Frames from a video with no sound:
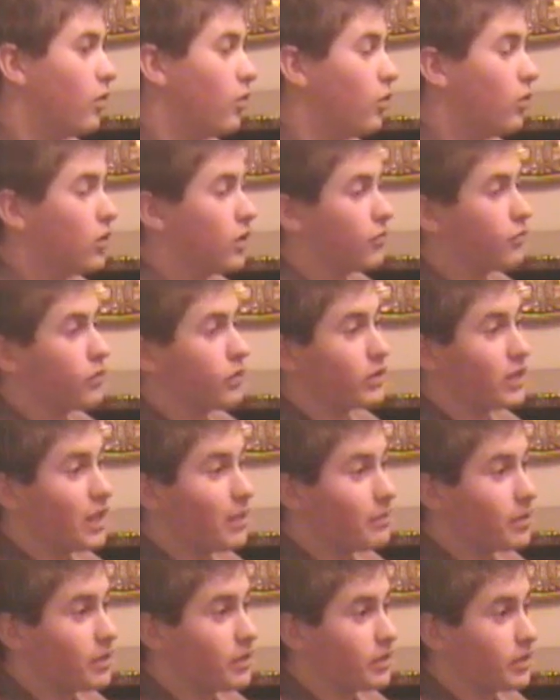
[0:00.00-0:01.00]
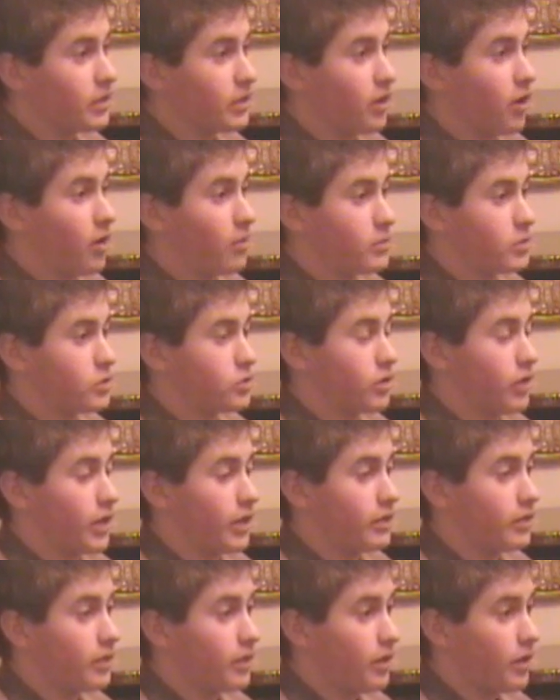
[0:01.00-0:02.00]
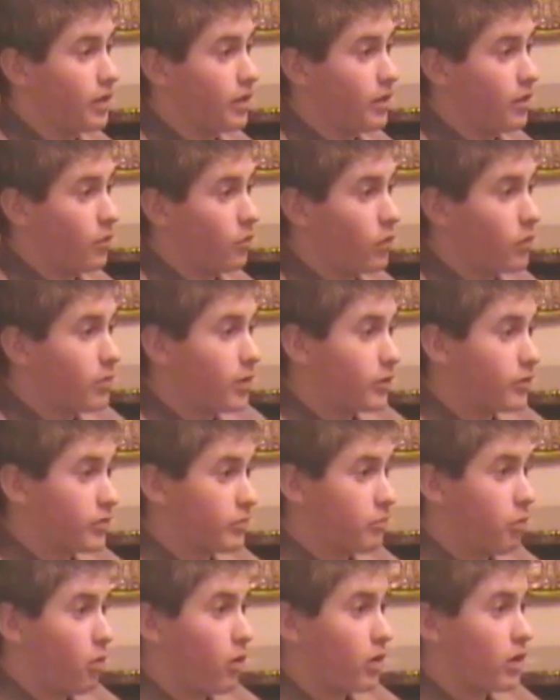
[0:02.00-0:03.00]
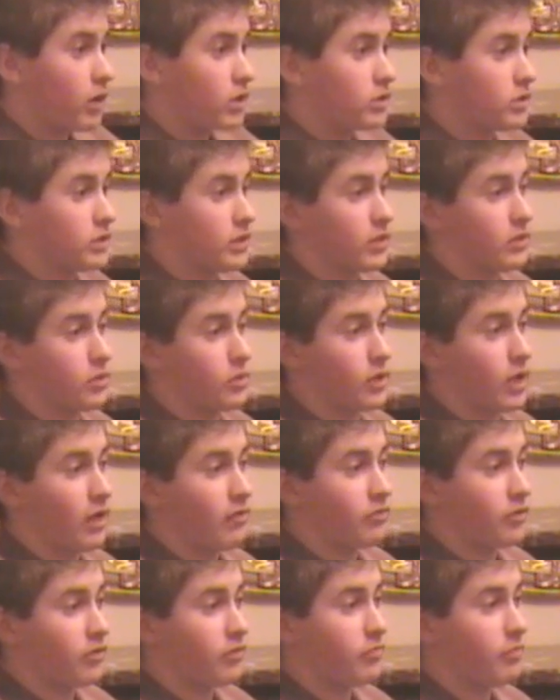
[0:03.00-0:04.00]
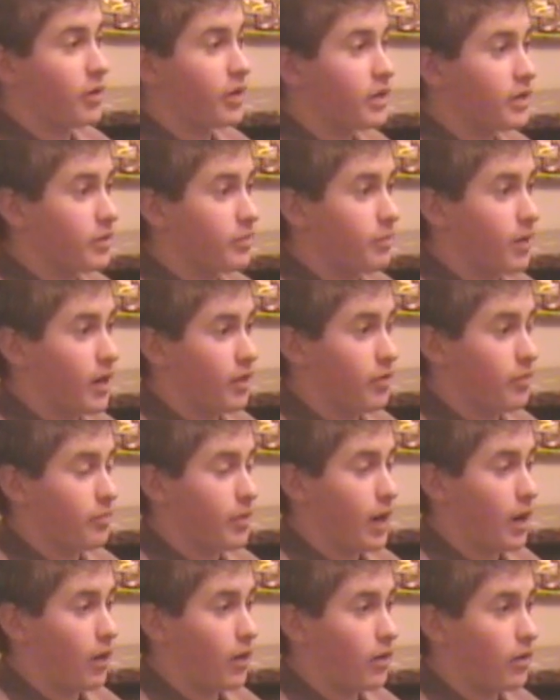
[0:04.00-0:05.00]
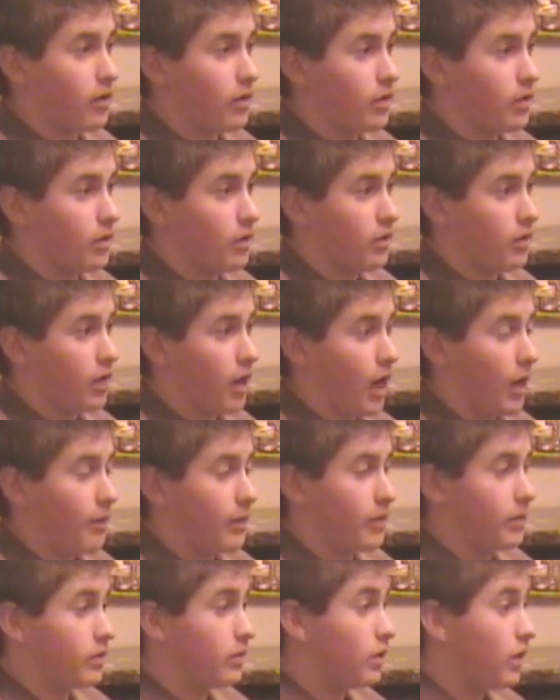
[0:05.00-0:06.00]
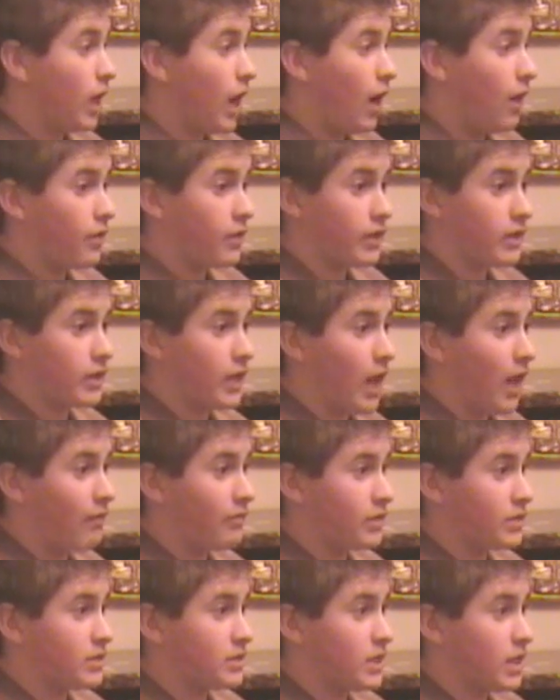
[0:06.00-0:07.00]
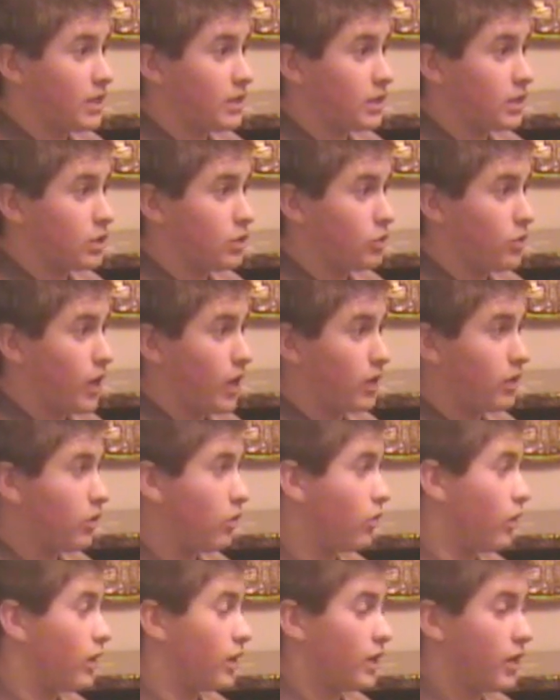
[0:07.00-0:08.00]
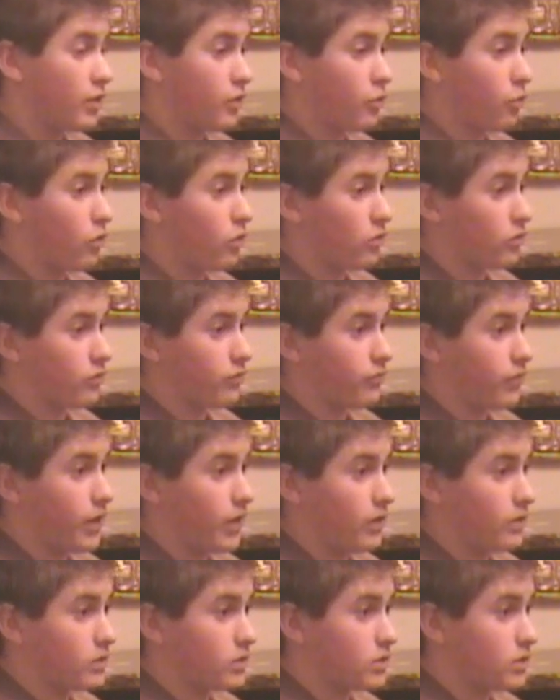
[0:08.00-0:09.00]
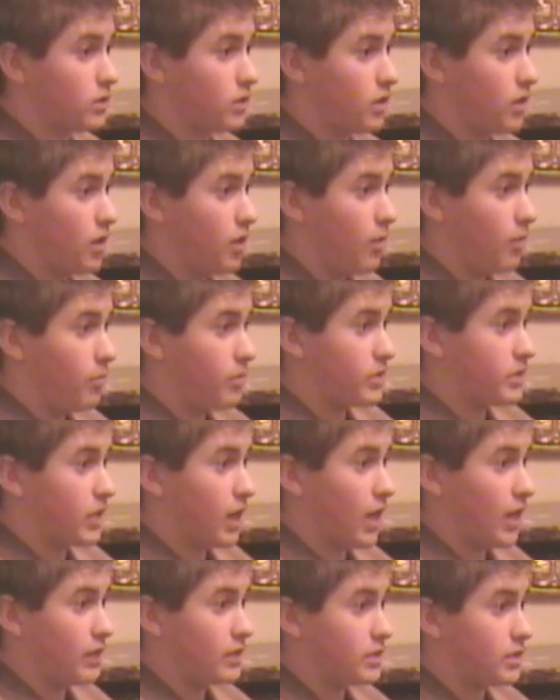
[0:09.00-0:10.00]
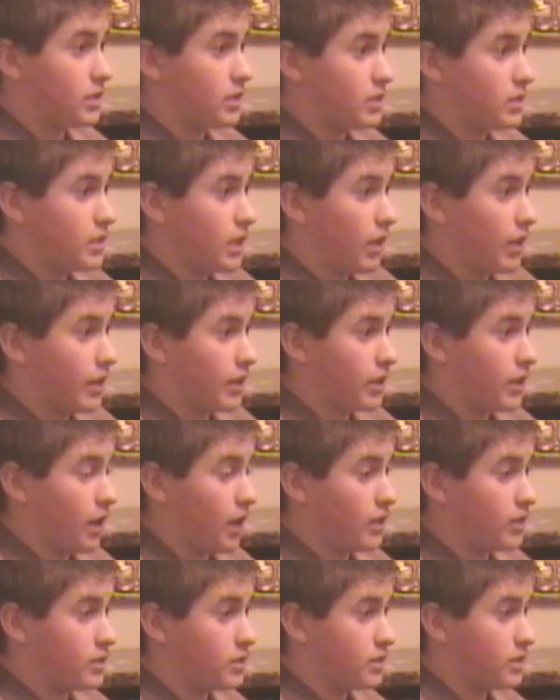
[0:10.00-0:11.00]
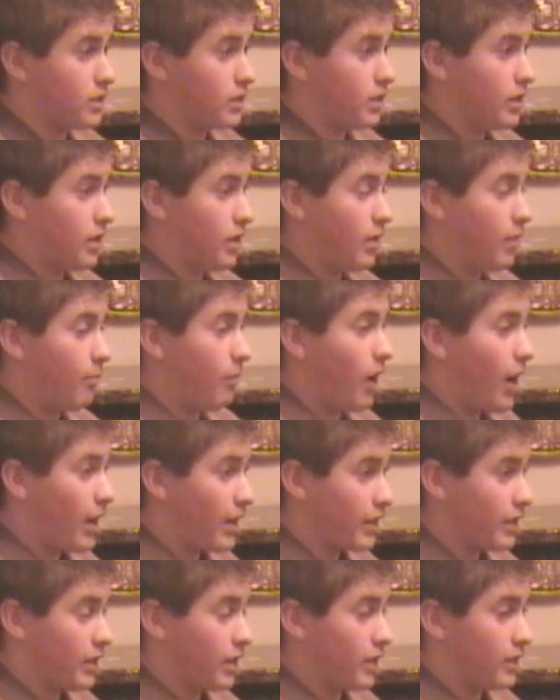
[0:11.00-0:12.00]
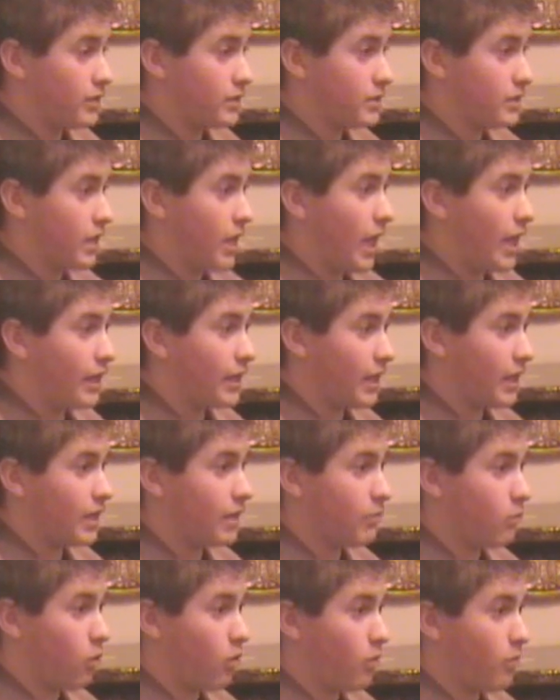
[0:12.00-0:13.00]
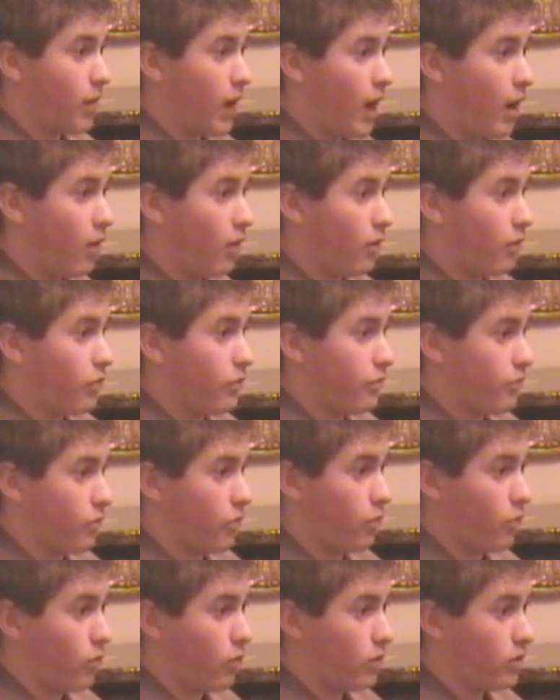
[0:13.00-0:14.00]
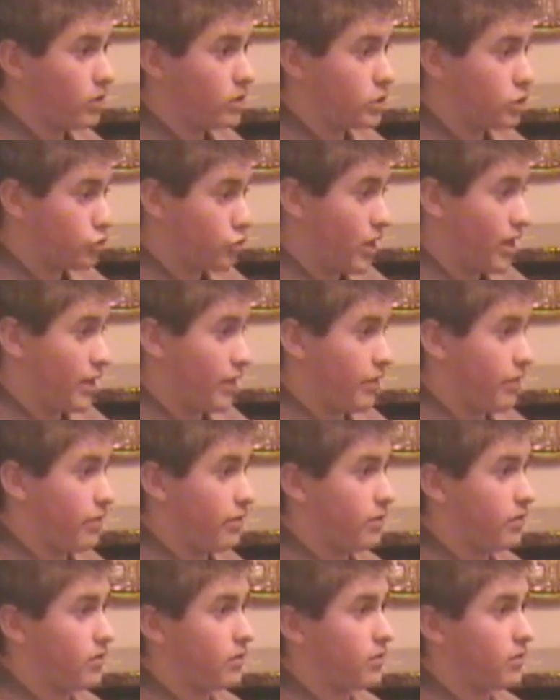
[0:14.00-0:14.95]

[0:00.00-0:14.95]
Well, if we limit the arms trade, what about the poor countries that don't have enough money to buy the power? I mean, how are they going to have any say in the UN or any other world affairs besides selling guns, buying guns, and getting more power through strength?